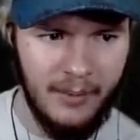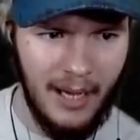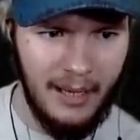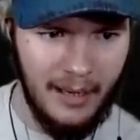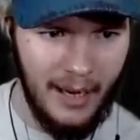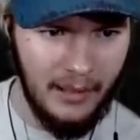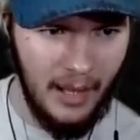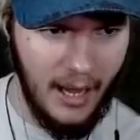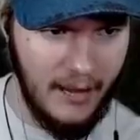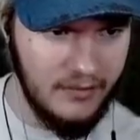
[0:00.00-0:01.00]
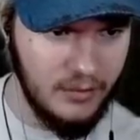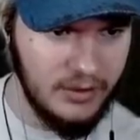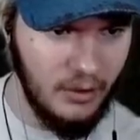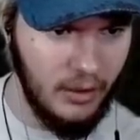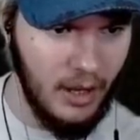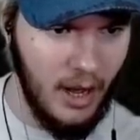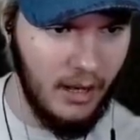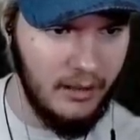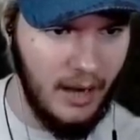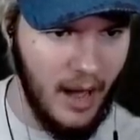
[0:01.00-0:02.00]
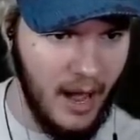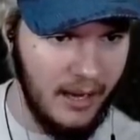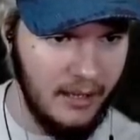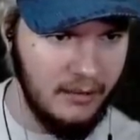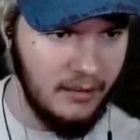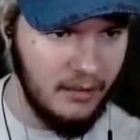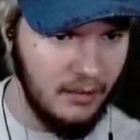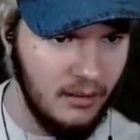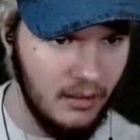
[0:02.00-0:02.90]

we got nine lives. What's going on? Nine.